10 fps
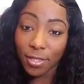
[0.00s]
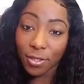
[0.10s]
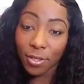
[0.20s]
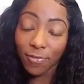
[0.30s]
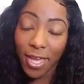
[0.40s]

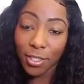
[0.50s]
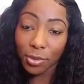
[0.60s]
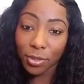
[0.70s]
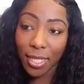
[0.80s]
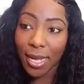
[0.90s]
your
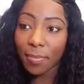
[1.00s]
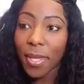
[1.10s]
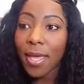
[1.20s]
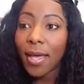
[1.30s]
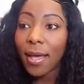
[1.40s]
facial shape,
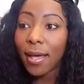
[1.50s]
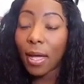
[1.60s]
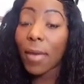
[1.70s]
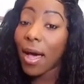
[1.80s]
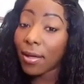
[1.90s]

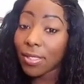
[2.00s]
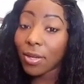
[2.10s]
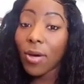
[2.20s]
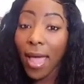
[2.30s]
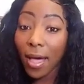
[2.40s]

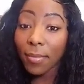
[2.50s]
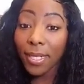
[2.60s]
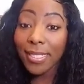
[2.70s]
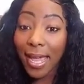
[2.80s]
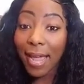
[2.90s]
also how
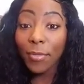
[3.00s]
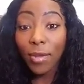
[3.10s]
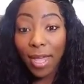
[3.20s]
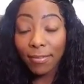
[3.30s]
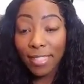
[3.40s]
much time
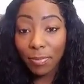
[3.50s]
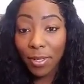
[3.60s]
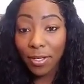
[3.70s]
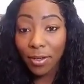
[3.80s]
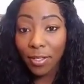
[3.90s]
you have to
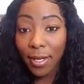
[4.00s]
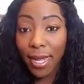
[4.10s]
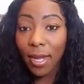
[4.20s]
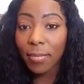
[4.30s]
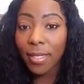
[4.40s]
spend on your
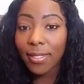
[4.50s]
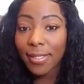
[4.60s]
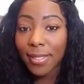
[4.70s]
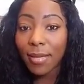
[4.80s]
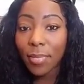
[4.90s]
hair, because
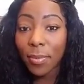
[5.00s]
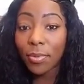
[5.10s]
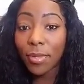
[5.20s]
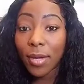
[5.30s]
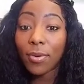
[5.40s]
some
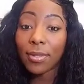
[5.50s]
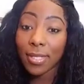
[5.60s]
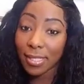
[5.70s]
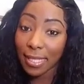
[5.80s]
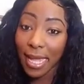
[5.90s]
people, they want
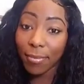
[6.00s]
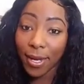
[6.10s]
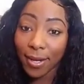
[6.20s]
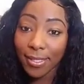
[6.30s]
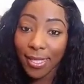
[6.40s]
these
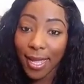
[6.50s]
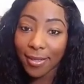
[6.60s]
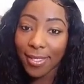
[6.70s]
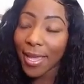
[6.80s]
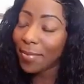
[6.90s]
elaborate
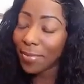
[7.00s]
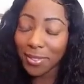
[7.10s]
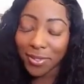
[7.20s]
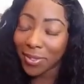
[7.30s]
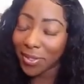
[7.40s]
hairstyles,
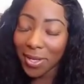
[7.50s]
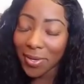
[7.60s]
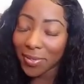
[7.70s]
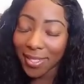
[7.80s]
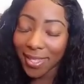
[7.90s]
but you don't
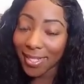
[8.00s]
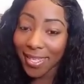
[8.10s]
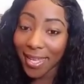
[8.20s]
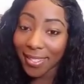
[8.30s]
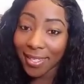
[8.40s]
know that
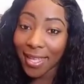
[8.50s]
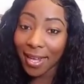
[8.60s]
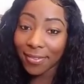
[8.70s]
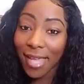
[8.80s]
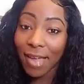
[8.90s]
takes a
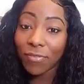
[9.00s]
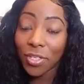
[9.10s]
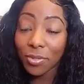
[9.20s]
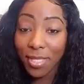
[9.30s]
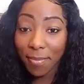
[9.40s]
lot of time for
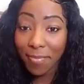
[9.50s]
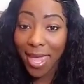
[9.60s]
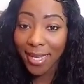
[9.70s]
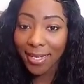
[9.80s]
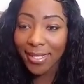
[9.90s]
you to
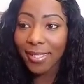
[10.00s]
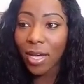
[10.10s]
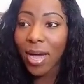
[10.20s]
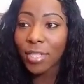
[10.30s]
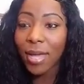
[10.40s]
maintenance.
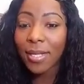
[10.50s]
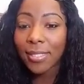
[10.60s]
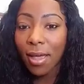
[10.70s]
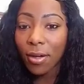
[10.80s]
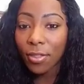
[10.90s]
So I try to
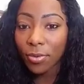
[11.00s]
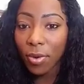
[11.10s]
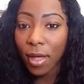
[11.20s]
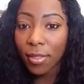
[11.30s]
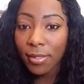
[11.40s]
talk through
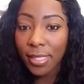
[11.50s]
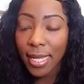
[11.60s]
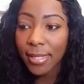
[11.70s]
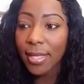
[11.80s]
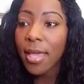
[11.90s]
all those
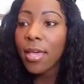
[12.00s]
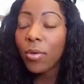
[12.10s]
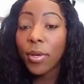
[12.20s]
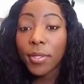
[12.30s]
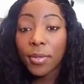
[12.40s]
things.
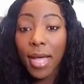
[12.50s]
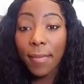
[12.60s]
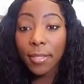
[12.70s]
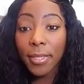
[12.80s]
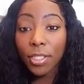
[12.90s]
We do
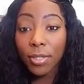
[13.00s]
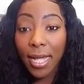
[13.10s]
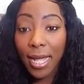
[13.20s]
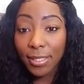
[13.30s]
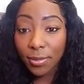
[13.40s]
complimentary
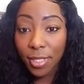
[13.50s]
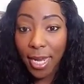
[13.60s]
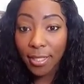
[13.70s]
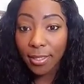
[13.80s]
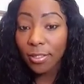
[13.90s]

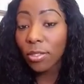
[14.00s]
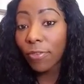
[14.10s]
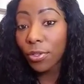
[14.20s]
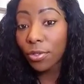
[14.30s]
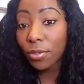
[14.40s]
consultation. So
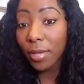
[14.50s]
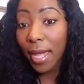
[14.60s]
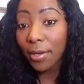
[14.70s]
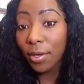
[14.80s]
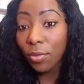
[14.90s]
if you do
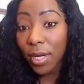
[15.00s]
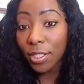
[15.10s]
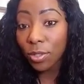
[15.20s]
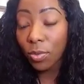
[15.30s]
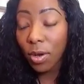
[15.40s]
not know
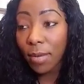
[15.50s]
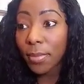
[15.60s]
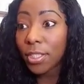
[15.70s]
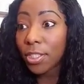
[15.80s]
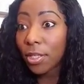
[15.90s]
what you want,
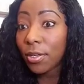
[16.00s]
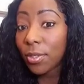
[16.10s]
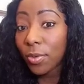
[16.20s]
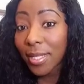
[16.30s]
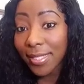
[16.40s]
but you know
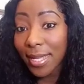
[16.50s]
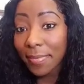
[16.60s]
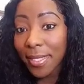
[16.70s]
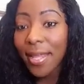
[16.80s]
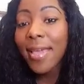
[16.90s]
you want
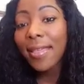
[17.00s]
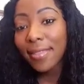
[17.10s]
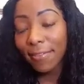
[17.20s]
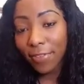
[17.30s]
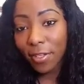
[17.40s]
something,
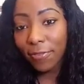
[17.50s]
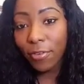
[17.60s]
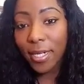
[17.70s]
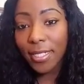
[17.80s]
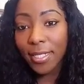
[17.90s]
then feel
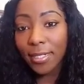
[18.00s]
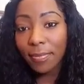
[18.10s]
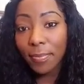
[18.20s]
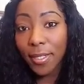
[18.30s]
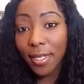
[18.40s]
free to
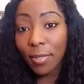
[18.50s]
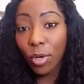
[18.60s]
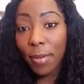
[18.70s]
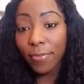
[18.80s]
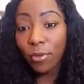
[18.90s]
book an
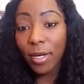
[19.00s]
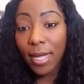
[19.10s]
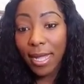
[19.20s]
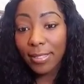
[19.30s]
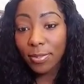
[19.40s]
appointment for a
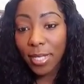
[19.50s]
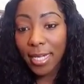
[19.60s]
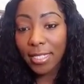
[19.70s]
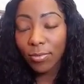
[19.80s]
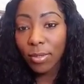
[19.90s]

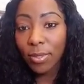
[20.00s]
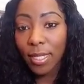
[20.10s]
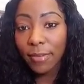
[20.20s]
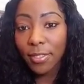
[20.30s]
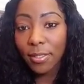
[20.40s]
consultation. We would
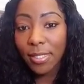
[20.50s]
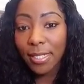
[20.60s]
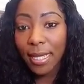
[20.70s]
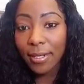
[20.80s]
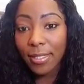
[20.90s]
love to sit
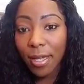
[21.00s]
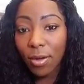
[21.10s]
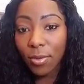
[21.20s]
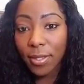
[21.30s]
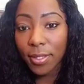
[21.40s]
down and
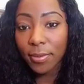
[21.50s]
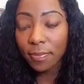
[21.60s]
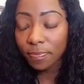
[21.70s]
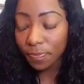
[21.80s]
talk with you.